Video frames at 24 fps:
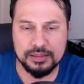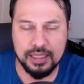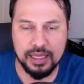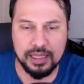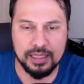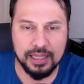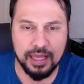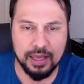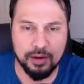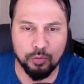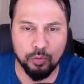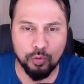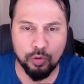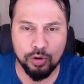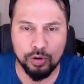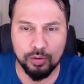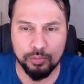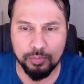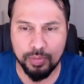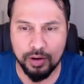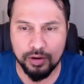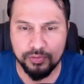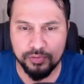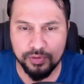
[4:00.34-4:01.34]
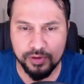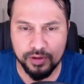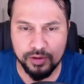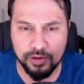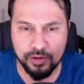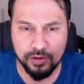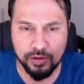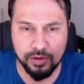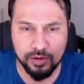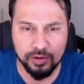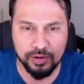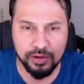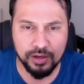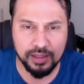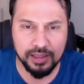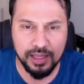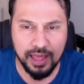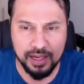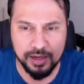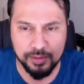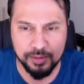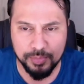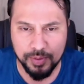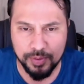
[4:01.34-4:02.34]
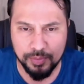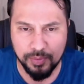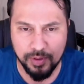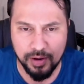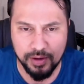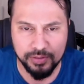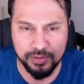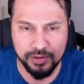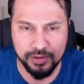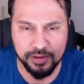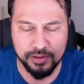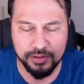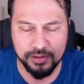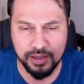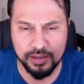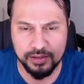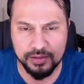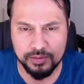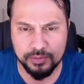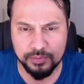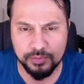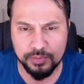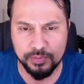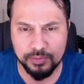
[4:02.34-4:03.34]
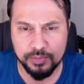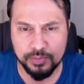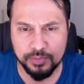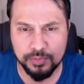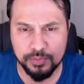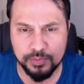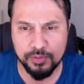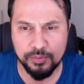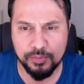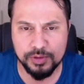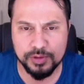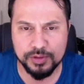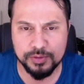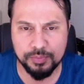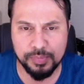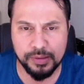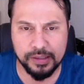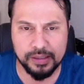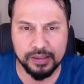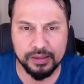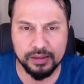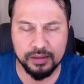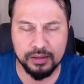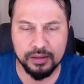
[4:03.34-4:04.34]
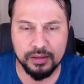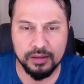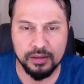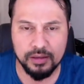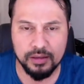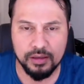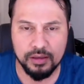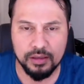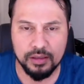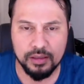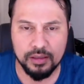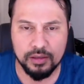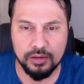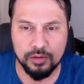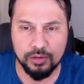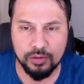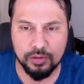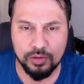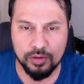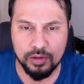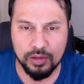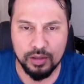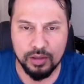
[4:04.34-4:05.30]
like Warren Buffett or a lot of people out there that pretty much pick you know